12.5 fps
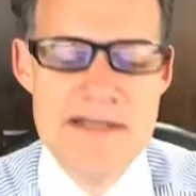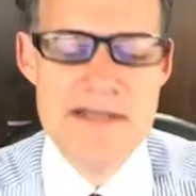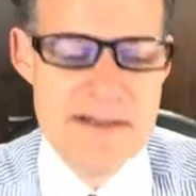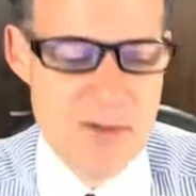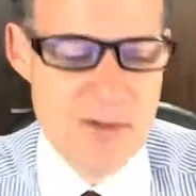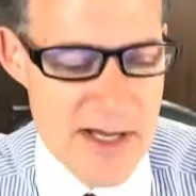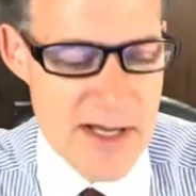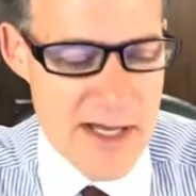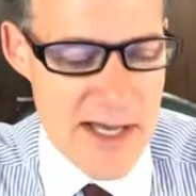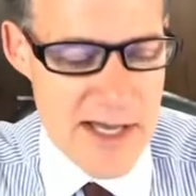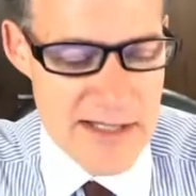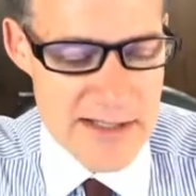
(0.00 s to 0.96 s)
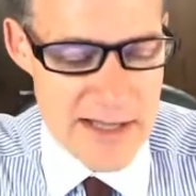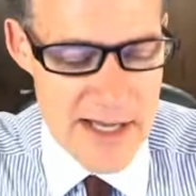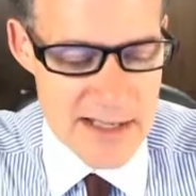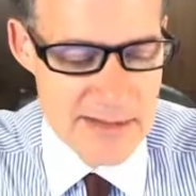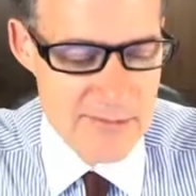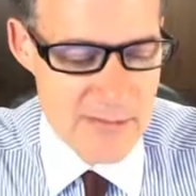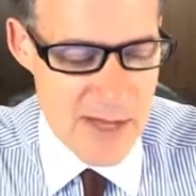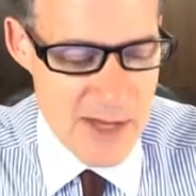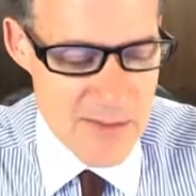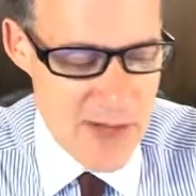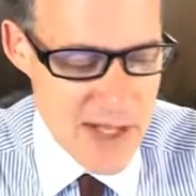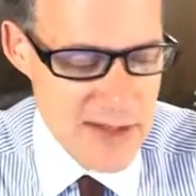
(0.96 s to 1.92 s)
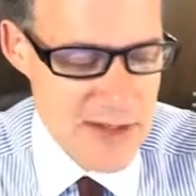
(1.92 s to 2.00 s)
Boy, I'm
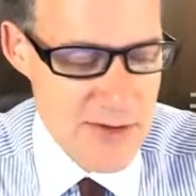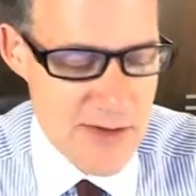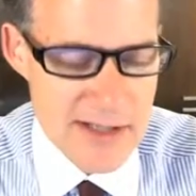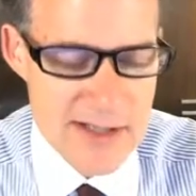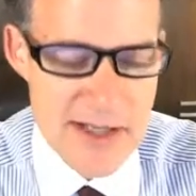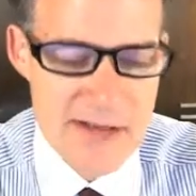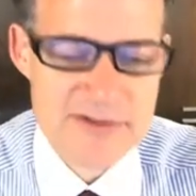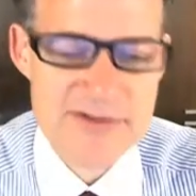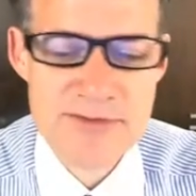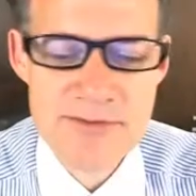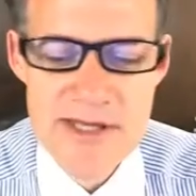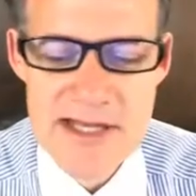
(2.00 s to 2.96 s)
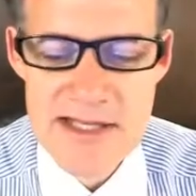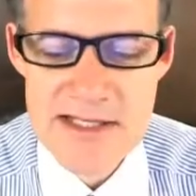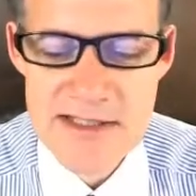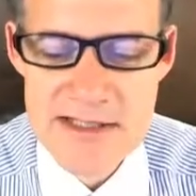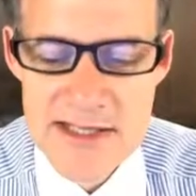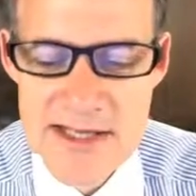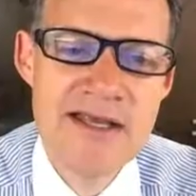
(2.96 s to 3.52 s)
like you. I love to read.